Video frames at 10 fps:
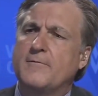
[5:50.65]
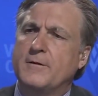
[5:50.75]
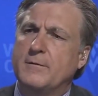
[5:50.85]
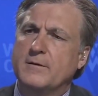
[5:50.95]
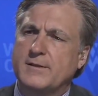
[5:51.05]

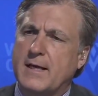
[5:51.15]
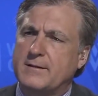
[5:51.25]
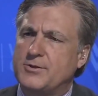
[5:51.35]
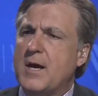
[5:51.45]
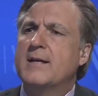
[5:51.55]
often
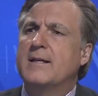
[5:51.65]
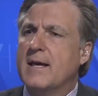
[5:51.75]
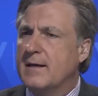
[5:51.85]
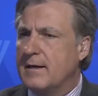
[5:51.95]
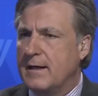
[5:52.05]
cite John
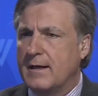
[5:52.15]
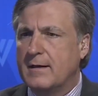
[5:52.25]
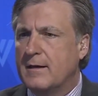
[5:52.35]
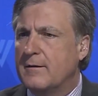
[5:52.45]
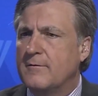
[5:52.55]
Kennedy
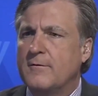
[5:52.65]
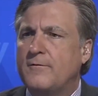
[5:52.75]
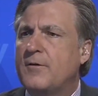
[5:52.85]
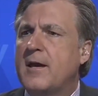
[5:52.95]
and famous...